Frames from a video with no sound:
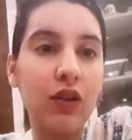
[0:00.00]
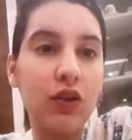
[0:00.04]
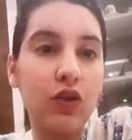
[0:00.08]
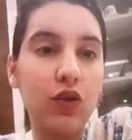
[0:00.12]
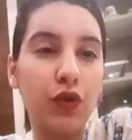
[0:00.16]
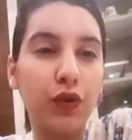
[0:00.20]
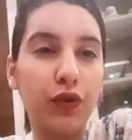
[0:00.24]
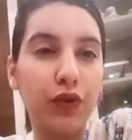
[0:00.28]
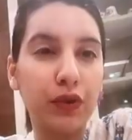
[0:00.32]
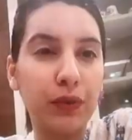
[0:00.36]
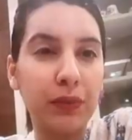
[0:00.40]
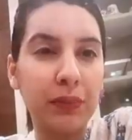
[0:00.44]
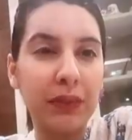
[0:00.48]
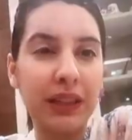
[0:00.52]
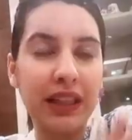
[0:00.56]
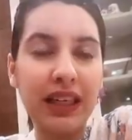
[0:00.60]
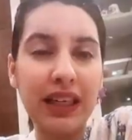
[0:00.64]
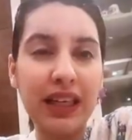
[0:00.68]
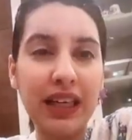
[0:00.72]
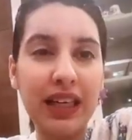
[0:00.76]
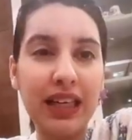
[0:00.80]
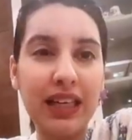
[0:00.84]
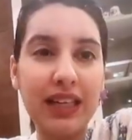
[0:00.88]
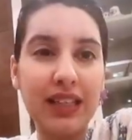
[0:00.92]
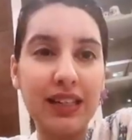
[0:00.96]
So for
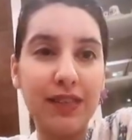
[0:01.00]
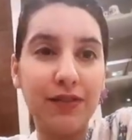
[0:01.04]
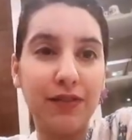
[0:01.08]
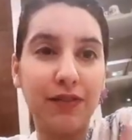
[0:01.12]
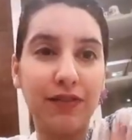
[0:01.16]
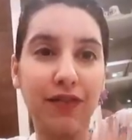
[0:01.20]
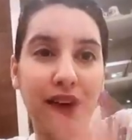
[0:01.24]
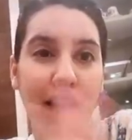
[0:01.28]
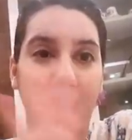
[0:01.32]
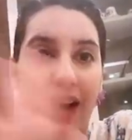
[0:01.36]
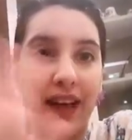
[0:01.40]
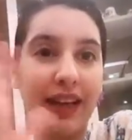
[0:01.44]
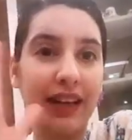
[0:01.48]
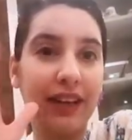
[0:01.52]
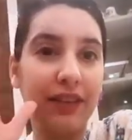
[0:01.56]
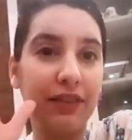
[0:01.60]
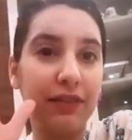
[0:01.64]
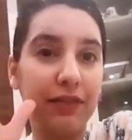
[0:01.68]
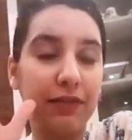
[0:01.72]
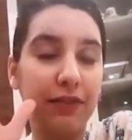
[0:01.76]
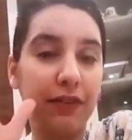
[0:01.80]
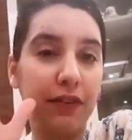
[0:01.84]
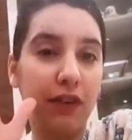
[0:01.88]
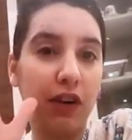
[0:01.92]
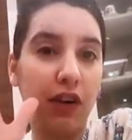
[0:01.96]
me, it's
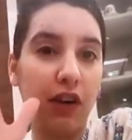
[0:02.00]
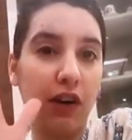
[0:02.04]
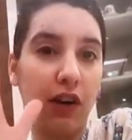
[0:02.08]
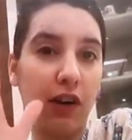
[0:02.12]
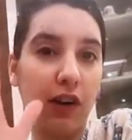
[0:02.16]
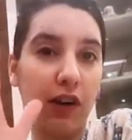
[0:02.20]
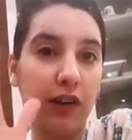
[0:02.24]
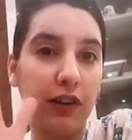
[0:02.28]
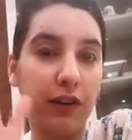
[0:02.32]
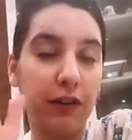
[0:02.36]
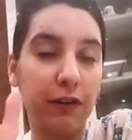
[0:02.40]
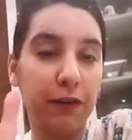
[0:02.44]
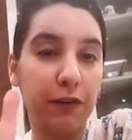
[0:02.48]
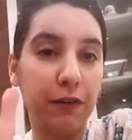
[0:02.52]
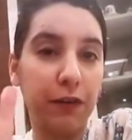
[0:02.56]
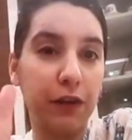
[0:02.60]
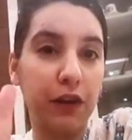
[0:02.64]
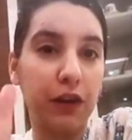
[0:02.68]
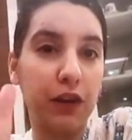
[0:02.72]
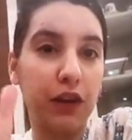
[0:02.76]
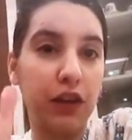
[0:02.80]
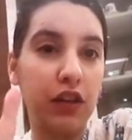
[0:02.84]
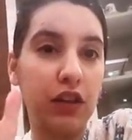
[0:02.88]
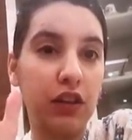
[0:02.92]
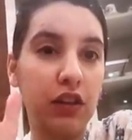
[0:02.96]
five uh,
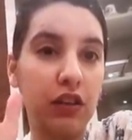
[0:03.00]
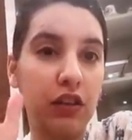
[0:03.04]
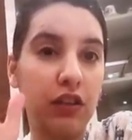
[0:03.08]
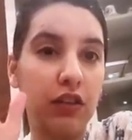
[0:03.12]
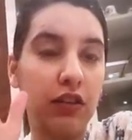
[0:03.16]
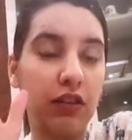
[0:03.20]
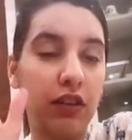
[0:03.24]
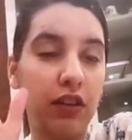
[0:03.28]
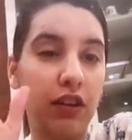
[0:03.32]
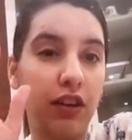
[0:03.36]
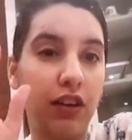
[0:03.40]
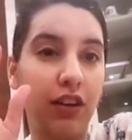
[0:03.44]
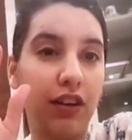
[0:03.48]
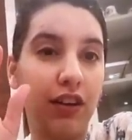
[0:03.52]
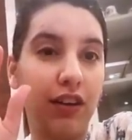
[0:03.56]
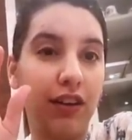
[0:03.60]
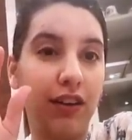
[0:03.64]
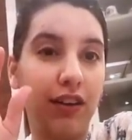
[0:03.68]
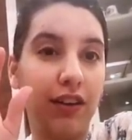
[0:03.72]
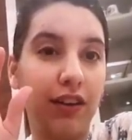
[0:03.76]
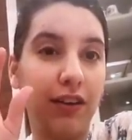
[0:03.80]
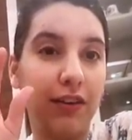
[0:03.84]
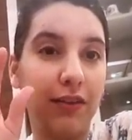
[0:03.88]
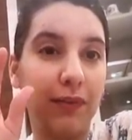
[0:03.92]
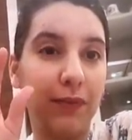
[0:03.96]
different
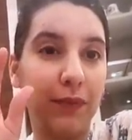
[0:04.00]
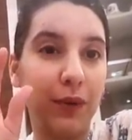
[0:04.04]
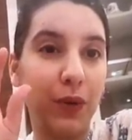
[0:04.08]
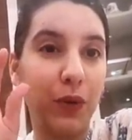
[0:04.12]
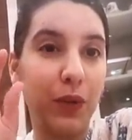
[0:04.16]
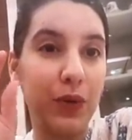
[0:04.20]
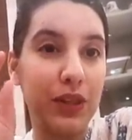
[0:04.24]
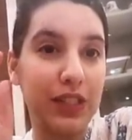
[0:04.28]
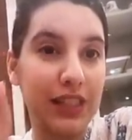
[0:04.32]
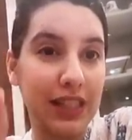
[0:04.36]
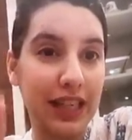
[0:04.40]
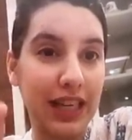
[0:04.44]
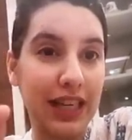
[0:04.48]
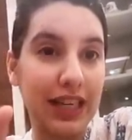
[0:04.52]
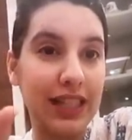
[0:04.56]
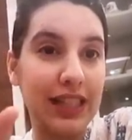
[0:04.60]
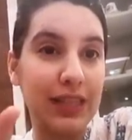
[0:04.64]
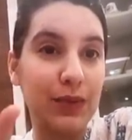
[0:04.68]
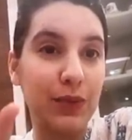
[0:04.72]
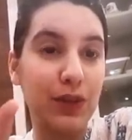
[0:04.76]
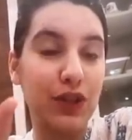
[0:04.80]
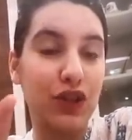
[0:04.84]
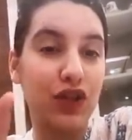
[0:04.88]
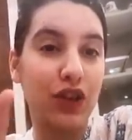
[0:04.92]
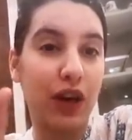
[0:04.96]
uh,
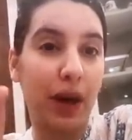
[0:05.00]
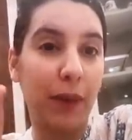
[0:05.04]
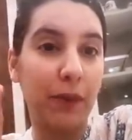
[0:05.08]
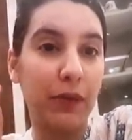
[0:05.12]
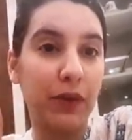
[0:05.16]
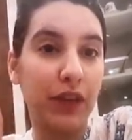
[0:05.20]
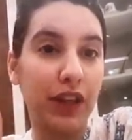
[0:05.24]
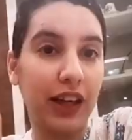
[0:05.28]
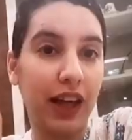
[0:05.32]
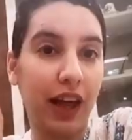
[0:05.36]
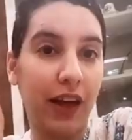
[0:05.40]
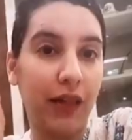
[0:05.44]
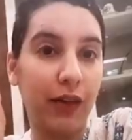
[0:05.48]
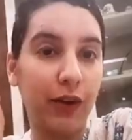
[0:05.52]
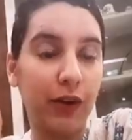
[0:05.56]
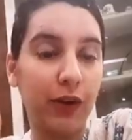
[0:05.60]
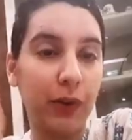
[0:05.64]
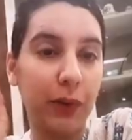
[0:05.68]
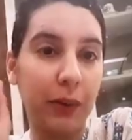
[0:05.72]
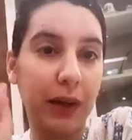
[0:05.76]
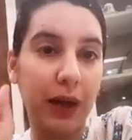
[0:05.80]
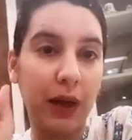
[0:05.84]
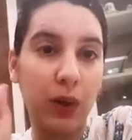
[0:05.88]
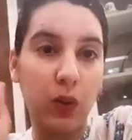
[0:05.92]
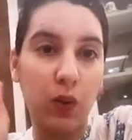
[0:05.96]
cuisines which come together
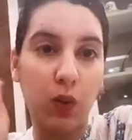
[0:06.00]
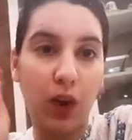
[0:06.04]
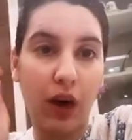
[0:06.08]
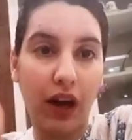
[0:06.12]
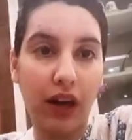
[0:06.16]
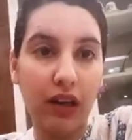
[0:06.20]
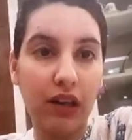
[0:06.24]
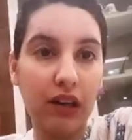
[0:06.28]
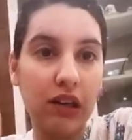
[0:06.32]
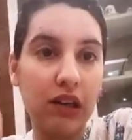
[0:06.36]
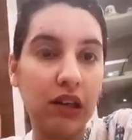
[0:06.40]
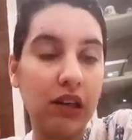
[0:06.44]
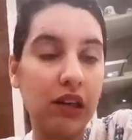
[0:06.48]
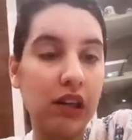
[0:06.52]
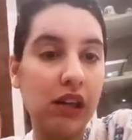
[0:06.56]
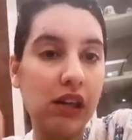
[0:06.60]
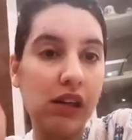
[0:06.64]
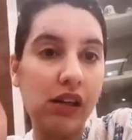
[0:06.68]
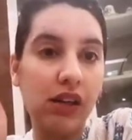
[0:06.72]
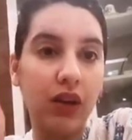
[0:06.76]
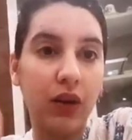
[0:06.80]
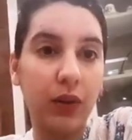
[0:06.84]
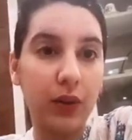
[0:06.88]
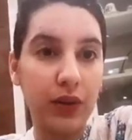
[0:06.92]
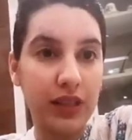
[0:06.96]
to make one
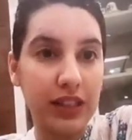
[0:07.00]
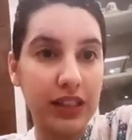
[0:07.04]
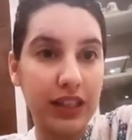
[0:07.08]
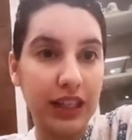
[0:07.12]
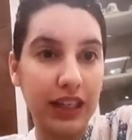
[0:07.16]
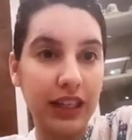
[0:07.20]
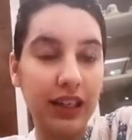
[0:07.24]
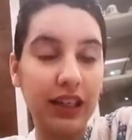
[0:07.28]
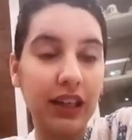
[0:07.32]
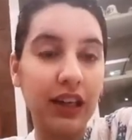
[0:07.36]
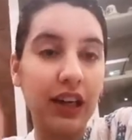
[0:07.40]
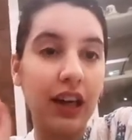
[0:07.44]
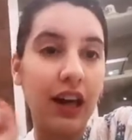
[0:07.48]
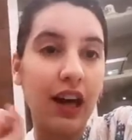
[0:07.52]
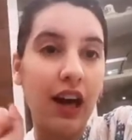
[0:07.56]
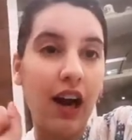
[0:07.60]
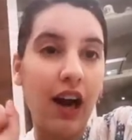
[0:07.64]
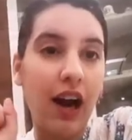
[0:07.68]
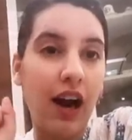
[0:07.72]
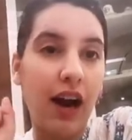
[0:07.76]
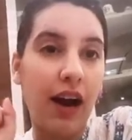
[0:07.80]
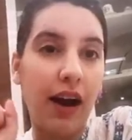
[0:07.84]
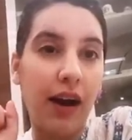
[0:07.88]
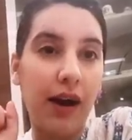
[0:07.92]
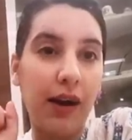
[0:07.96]
cuisine.
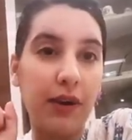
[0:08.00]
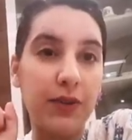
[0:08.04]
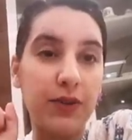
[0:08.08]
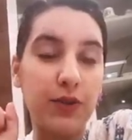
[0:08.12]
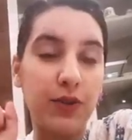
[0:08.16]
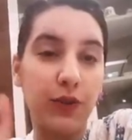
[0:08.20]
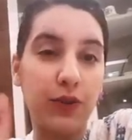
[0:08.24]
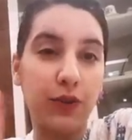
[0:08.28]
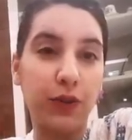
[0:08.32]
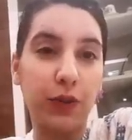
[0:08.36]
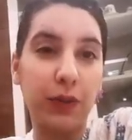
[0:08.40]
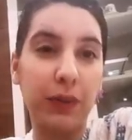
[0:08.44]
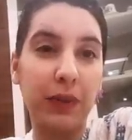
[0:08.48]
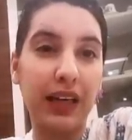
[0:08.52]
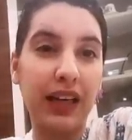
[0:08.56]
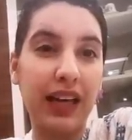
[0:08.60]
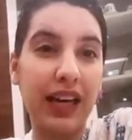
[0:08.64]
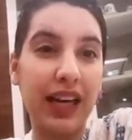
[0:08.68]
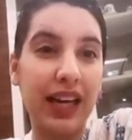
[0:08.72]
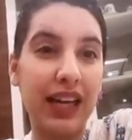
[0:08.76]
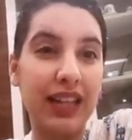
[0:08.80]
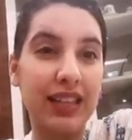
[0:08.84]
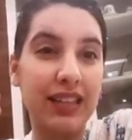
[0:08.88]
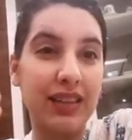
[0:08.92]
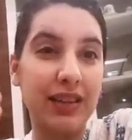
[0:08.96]
Uh, so for
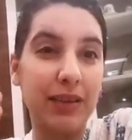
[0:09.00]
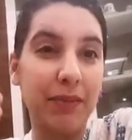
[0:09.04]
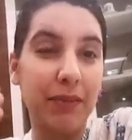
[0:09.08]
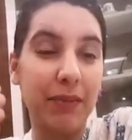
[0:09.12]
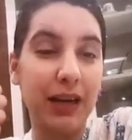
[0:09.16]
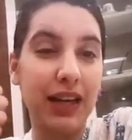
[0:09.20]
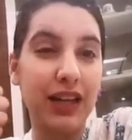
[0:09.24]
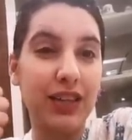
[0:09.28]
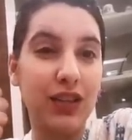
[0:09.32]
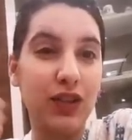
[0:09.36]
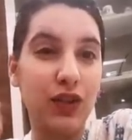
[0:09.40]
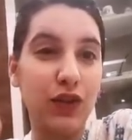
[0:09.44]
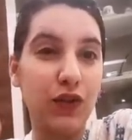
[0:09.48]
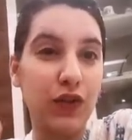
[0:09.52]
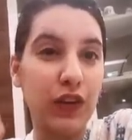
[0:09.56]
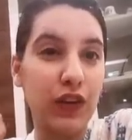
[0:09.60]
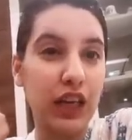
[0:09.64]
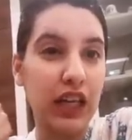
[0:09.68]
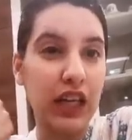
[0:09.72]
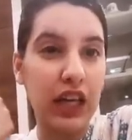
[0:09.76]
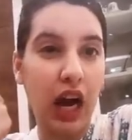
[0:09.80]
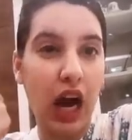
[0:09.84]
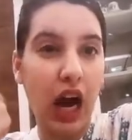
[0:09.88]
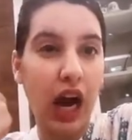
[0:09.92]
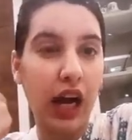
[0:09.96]
me, it's a mix of
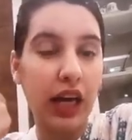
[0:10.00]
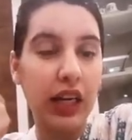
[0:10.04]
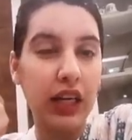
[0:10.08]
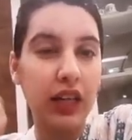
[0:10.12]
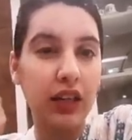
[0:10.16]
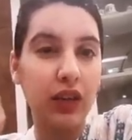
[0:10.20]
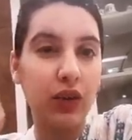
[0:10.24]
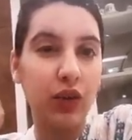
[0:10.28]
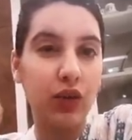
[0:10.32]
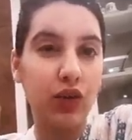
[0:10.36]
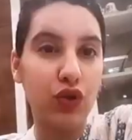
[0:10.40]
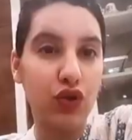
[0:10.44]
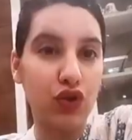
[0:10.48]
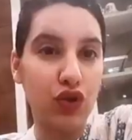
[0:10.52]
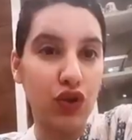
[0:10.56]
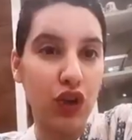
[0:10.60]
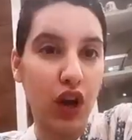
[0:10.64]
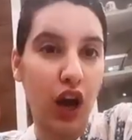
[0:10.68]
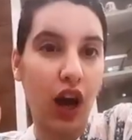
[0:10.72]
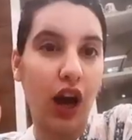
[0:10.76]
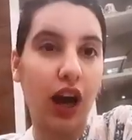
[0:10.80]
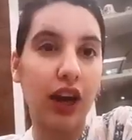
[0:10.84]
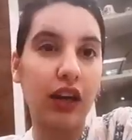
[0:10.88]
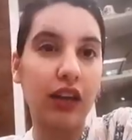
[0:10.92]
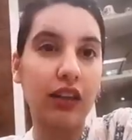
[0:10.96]
Iran,
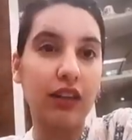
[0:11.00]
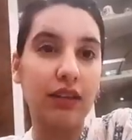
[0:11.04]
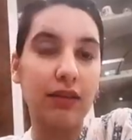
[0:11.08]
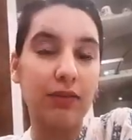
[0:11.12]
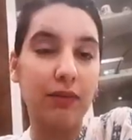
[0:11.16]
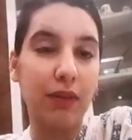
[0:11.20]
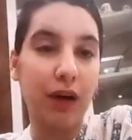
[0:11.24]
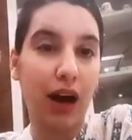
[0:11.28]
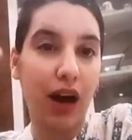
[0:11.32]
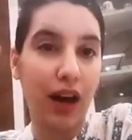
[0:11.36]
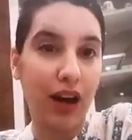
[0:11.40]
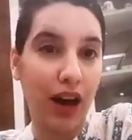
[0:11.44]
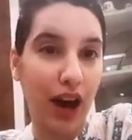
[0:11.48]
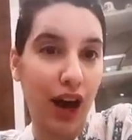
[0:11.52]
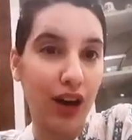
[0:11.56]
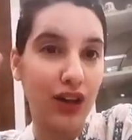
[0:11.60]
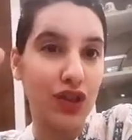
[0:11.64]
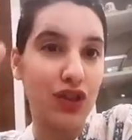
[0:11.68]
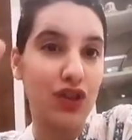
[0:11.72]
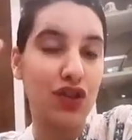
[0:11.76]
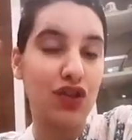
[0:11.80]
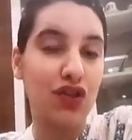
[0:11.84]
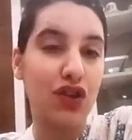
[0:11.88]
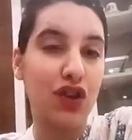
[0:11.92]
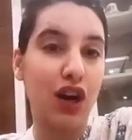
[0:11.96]
Gujarat,
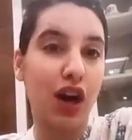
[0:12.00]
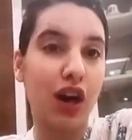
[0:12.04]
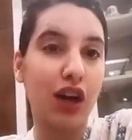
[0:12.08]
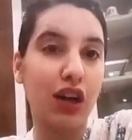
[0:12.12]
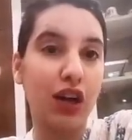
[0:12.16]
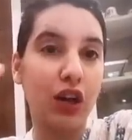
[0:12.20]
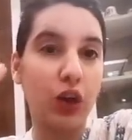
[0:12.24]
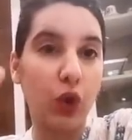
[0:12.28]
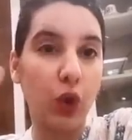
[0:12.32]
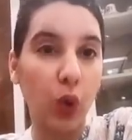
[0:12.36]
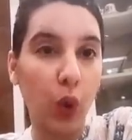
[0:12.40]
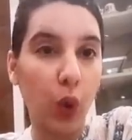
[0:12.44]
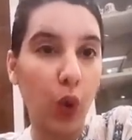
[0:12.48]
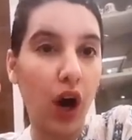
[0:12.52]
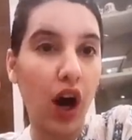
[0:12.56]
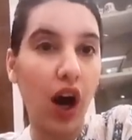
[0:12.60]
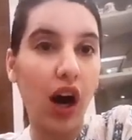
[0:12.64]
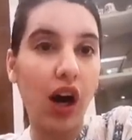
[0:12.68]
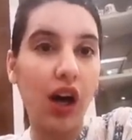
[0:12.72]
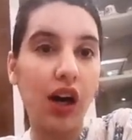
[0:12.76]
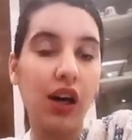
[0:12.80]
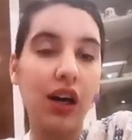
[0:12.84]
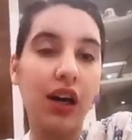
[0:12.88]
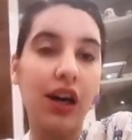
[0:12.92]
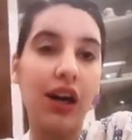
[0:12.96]
Maharashtra,
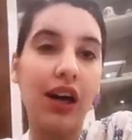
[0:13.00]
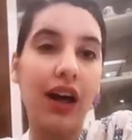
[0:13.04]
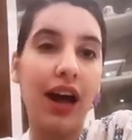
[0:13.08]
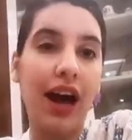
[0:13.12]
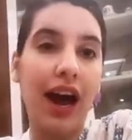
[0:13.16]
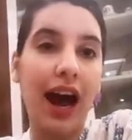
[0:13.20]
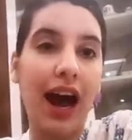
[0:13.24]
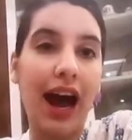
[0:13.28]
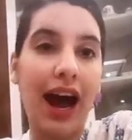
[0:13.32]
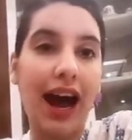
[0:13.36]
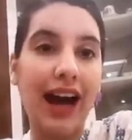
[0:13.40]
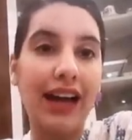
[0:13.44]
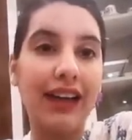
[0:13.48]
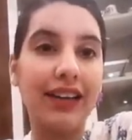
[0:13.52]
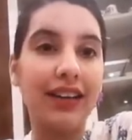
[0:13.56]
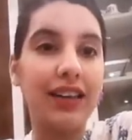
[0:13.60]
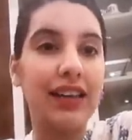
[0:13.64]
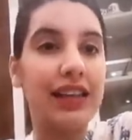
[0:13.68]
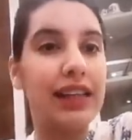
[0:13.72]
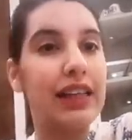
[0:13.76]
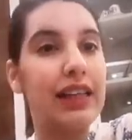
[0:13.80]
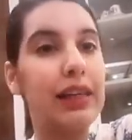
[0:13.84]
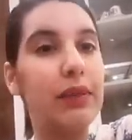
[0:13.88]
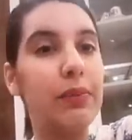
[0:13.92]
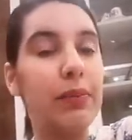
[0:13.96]
Goa, and
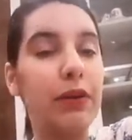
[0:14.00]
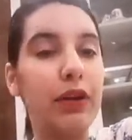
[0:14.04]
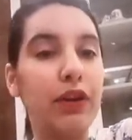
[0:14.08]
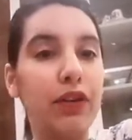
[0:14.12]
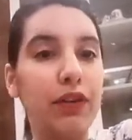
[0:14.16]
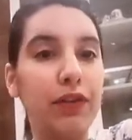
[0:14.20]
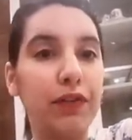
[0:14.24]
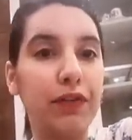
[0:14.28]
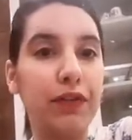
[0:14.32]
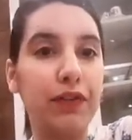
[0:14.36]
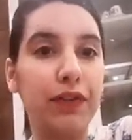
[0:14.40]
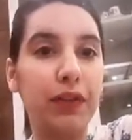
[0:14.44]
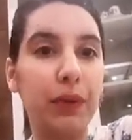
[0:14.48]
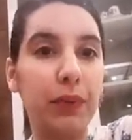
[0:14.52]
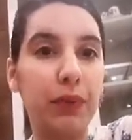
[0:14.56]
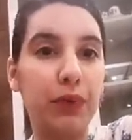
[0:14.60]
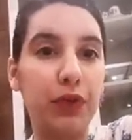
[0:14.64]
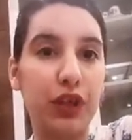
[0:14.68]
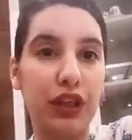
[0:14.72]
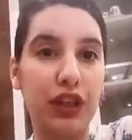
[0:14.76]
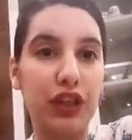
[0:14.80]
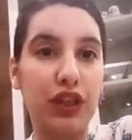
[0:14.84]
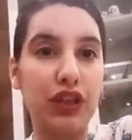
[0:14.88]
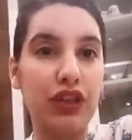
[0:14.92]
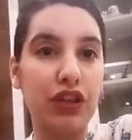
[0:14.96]
a little bit of the
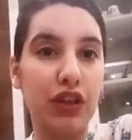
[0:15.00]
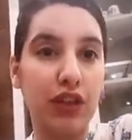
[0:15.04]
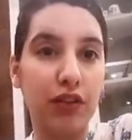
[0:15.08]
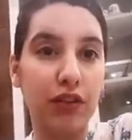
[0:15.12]
British